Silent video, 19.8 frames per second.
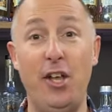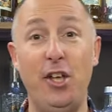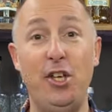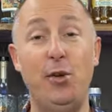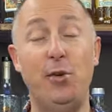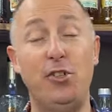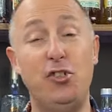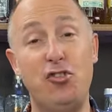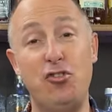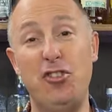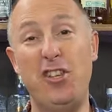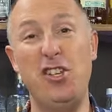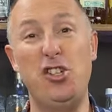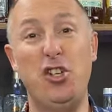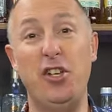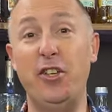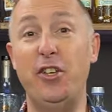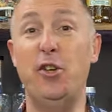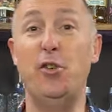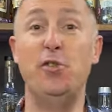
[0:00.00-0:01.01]
you would
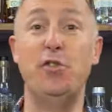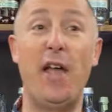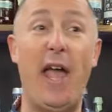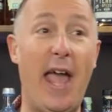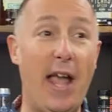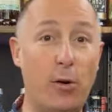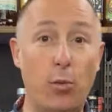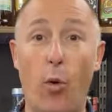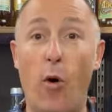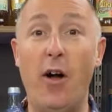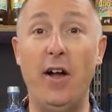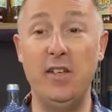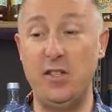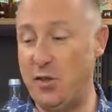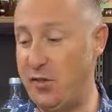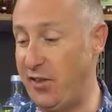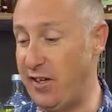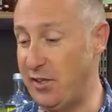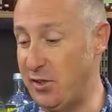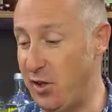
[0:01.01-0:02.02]
traditionally use egg whites or
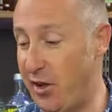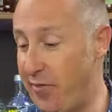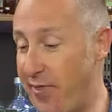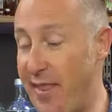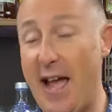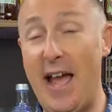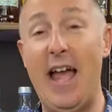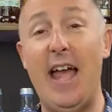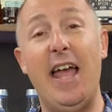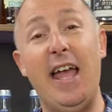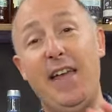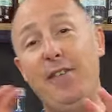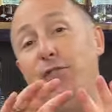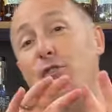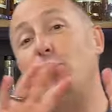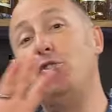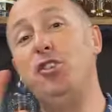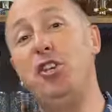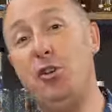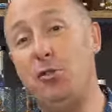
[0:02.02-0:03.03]
things like that. If
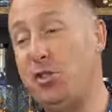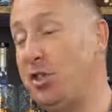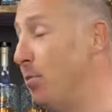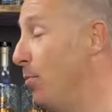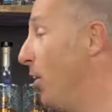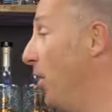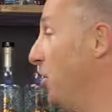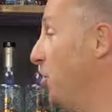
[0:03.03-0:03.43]
you're new to my